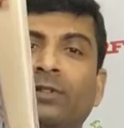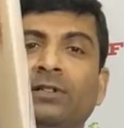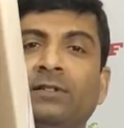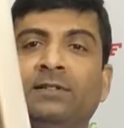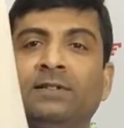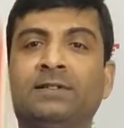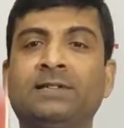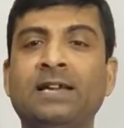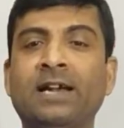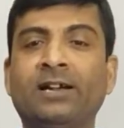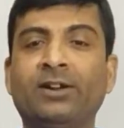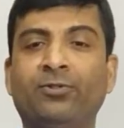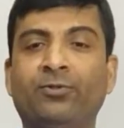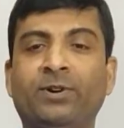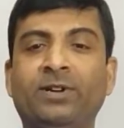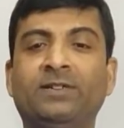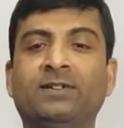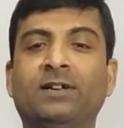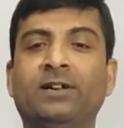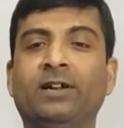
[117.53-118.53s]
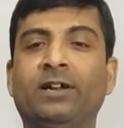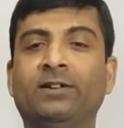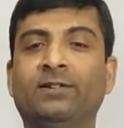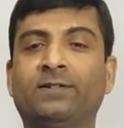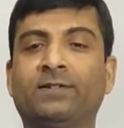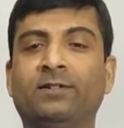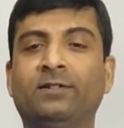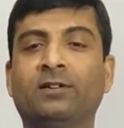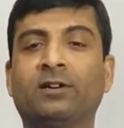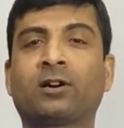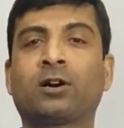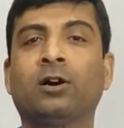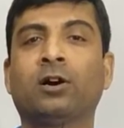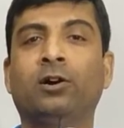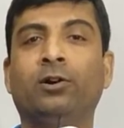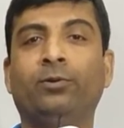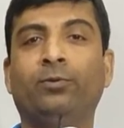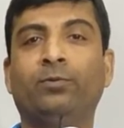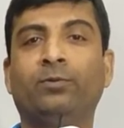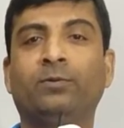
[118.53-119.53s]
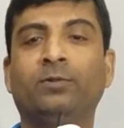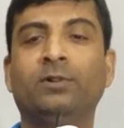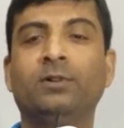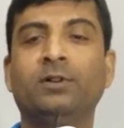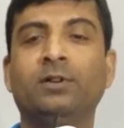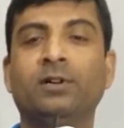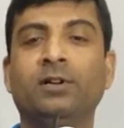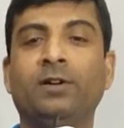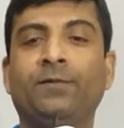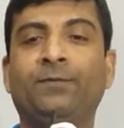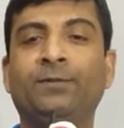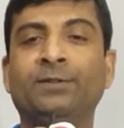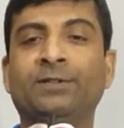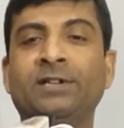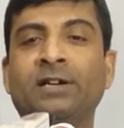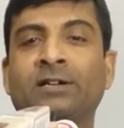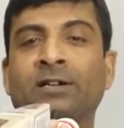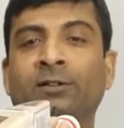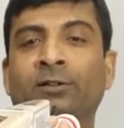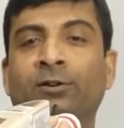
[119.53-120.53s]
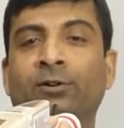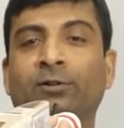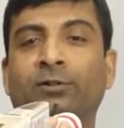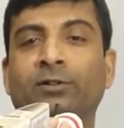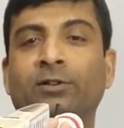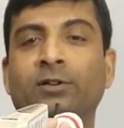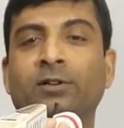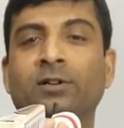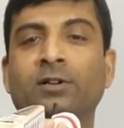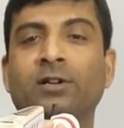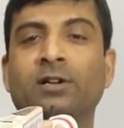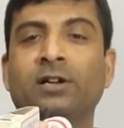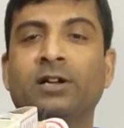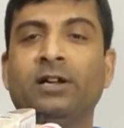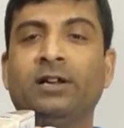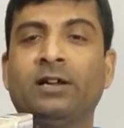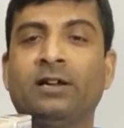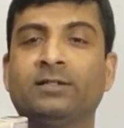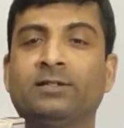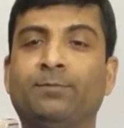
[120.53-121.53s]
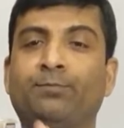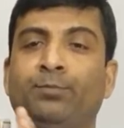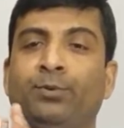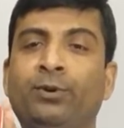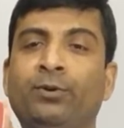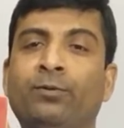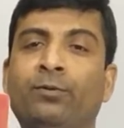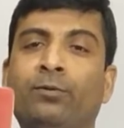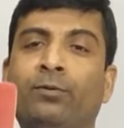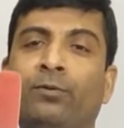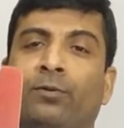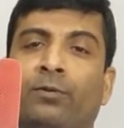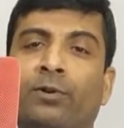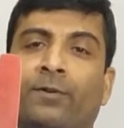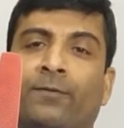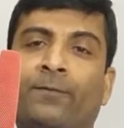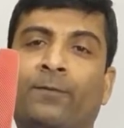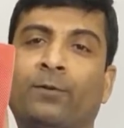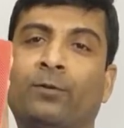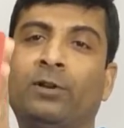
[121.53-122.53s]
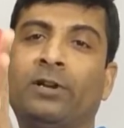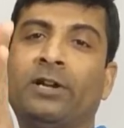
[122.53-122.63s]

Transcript: The second reason is the curve. If you take a look, it has a beautiful